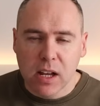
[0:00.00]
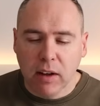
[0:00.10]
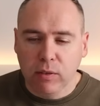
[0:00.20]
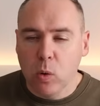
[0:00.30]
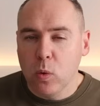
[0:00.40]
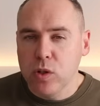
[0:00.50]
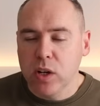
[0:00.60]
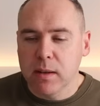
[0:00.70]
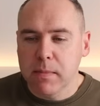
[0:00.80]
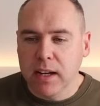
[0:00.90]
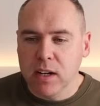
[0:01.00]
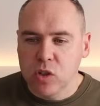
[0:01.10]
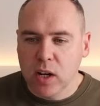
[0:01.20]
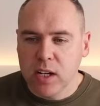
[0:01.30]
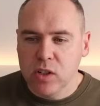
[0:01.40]
Of course, you can make the
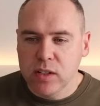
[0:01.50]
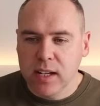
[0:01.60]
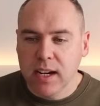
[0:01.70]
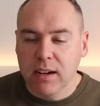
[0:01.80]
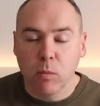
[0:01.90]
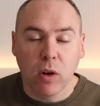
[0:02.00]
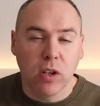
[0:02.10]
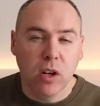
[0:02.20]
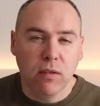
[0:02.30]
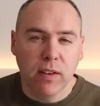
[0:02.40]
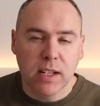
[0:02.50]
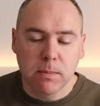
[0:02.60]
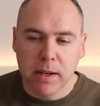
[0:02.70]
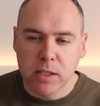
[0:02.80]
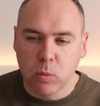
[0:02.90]
changes here in what you
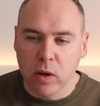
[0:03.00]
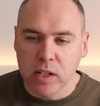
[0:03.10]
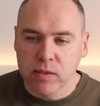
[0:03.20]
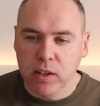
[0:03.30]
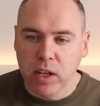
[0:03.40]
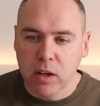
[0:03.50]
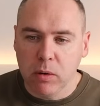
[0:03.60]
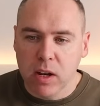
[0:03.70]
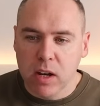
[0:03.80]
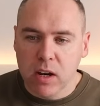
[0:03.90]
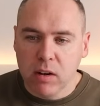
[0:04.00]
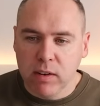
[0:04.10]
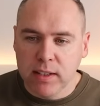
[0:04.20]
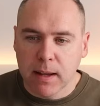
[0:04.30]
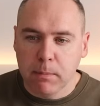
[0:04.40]
think best works for you. For
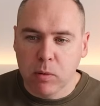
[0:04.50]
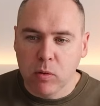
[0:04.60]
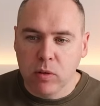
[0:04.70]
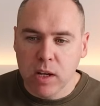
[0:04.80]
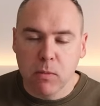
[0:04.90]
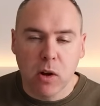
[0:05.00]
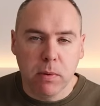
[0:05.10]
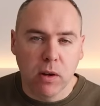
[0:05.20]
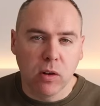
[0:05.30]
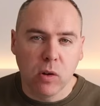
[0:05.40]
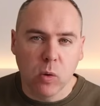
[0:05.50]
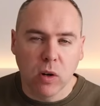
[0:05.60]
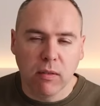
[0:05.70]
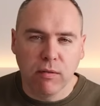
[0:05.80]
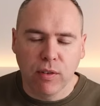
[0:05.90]
example, you might be on
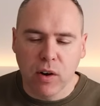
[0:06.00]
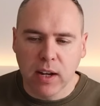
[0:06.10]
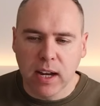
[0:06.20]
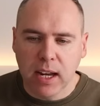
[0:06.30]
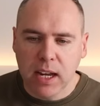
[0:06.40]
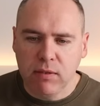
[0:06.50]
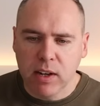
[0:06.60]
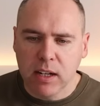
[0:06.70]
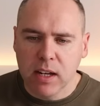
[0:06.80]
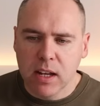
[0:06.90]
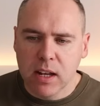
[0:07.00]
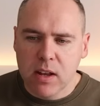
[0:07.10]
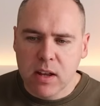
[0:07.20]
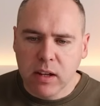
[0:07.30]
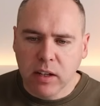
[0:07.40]
call on Friday evening.
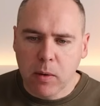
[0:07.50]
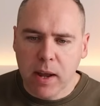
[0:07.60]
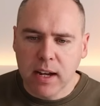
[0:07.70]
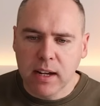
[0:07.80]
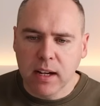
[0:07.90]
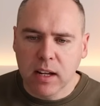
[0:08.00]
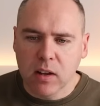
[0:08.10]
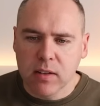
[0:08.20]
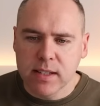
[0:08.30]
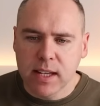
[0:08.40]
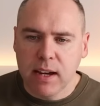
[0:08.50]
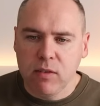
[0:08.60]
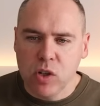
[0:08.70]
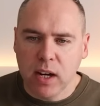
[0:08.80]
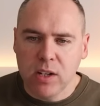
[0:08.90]
Go ahead and click on
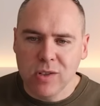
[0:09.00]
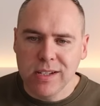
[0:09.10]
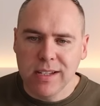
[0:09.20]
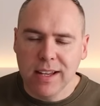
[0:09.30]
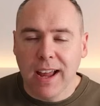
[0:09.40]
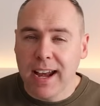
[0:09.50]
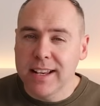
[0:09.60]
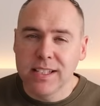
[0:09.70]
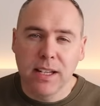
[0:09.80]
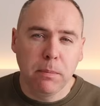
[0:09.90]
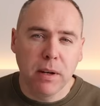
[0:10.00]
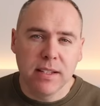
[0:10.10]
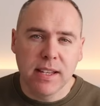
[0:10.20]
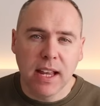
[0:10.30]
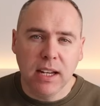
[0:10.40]
Save Changes. And as simple
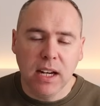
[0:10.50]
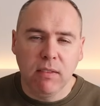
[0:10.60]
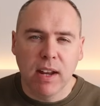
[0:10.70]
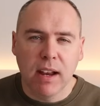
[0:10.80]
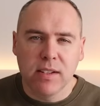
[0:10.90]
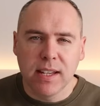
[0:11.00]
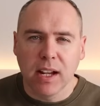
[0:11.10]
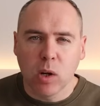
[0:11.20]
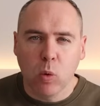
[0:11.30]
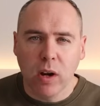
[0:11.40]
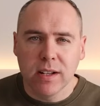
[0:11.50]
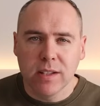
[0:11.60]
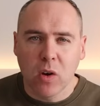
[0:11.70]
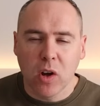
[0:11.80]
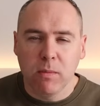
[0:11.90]
as that, you've now set quiet
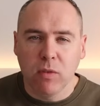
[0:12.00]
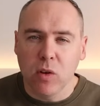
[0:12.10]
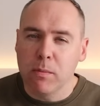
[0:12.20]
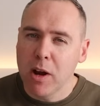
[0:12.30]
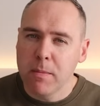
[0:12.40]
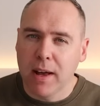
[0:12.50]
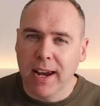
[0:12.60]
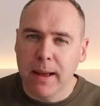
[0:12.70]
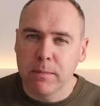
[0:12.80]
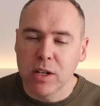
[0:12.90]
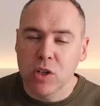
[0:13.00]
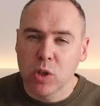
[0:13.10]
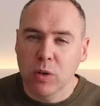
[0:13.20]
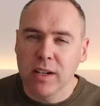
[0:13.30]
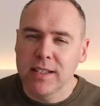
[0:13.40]
time for your mobile apps,
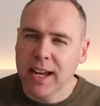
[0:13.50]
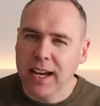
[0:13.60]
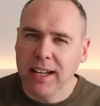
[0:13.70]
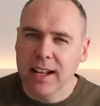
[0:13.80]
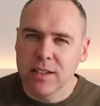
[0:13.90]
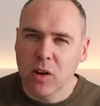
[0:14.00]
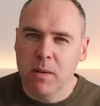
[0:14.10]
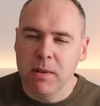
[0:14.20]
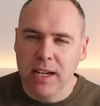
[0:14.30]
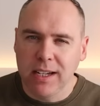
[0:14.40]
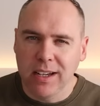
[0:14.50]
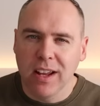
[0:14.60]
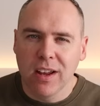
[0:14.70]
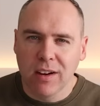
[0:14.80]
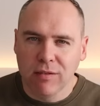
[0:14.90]
ensuring you take that time needed
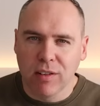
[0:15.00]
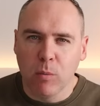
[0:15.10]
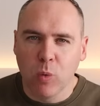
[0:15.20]
from